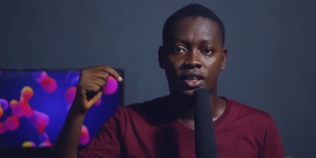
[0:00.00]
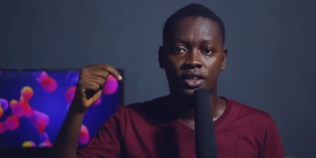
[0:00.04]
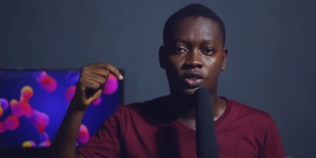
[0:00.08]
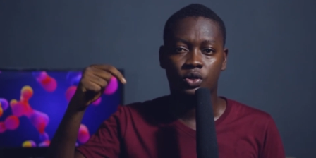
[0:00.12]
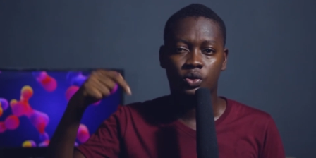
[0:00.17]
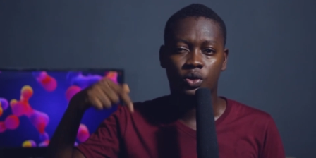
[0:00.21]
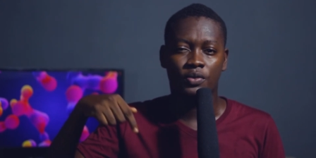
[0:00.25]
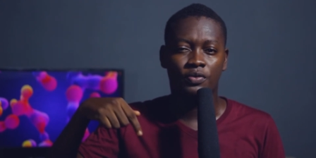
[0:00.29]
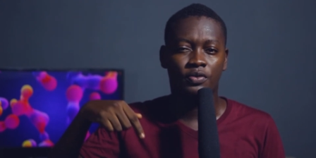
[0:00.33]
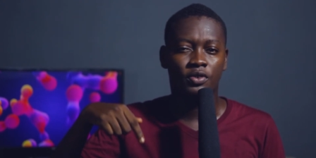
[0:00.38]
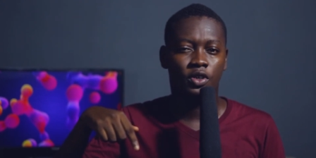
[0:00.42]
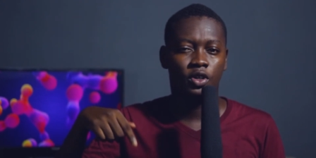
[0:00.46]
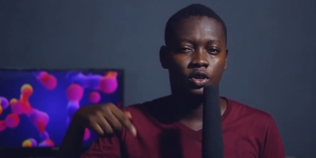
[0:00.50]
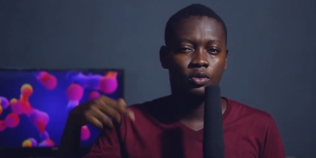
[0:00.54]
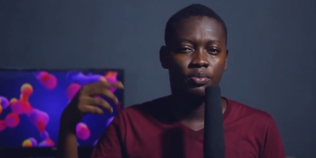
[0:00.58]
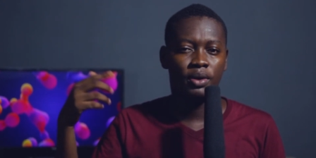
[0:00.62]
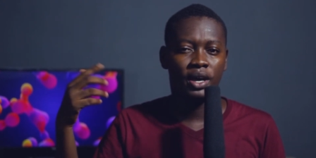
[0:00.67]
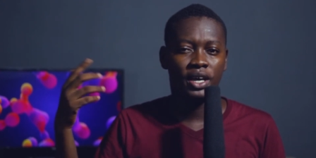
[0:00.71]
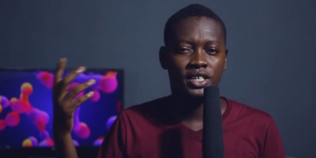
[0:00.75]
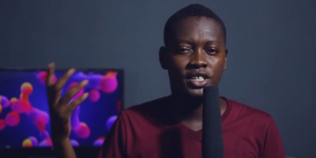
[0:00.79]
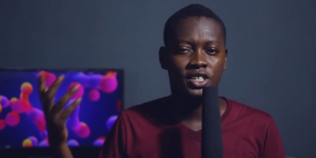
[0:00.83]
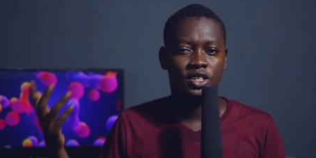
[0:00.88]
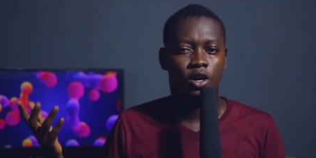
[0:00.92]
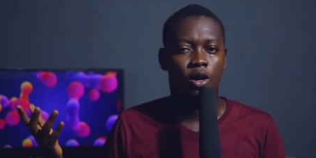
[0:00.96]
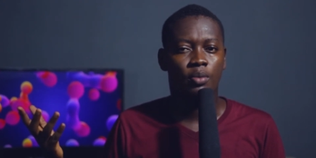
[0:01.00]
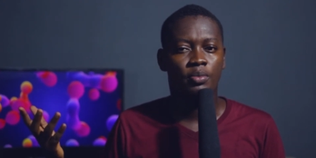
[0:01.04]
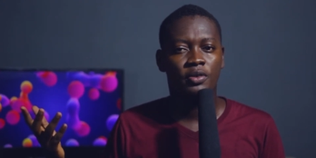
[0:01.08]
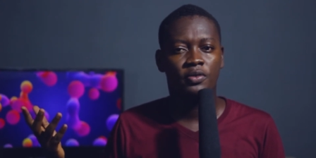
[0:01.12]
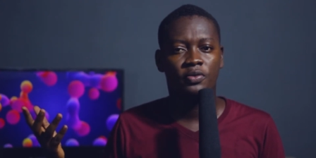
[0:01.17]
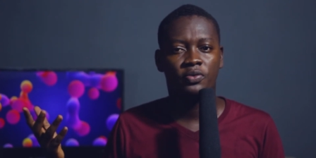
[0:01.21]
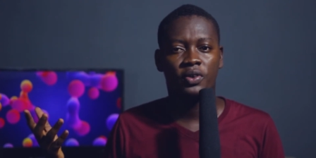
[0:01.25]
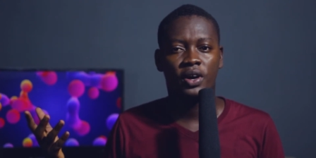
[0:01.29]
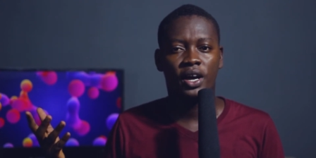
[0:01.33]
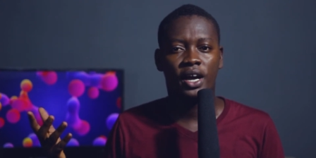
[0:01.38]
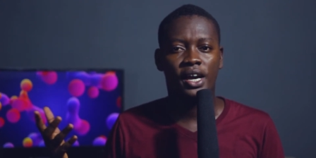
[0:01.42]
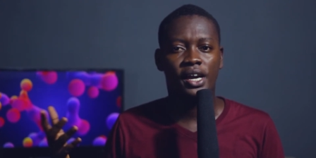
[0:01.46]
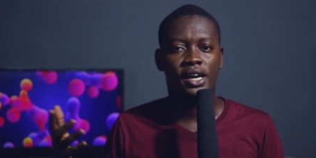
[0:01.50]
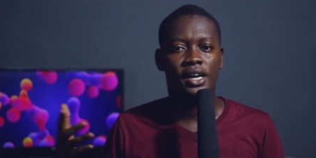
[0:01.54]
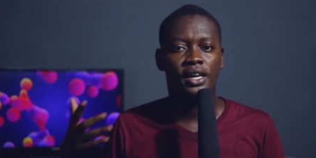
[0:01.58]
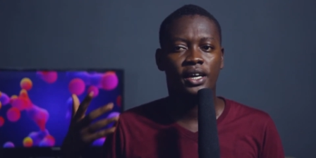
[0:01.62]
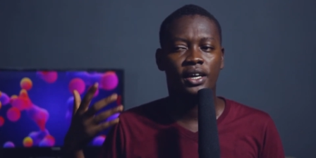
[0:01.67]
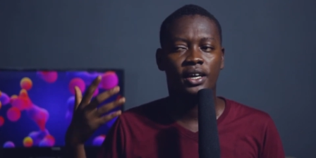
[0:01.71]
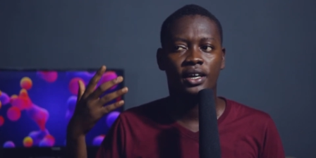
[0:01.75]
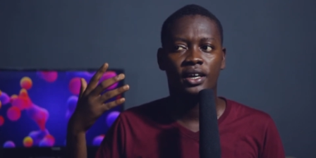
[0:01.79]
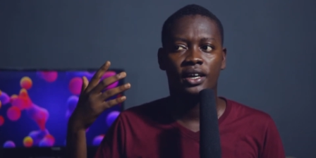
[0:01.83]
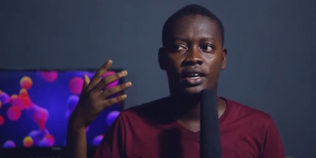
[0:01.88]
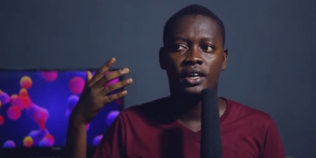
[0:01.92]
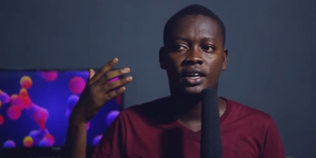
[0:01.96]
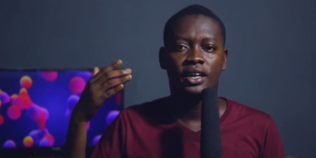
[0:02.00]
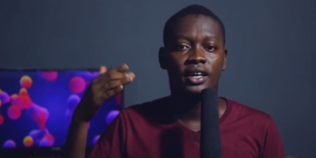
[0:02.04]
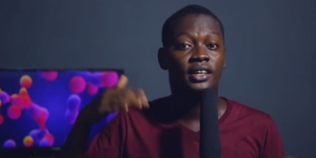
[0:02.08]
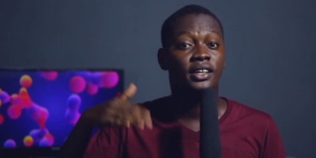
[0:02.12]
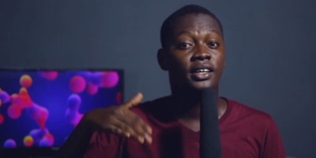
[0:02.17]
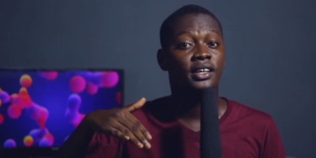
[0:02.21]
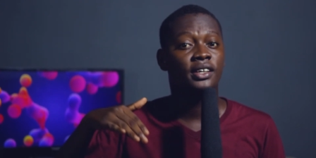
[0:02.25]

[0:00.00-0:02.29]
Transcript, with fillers: to a video by Xiaomify in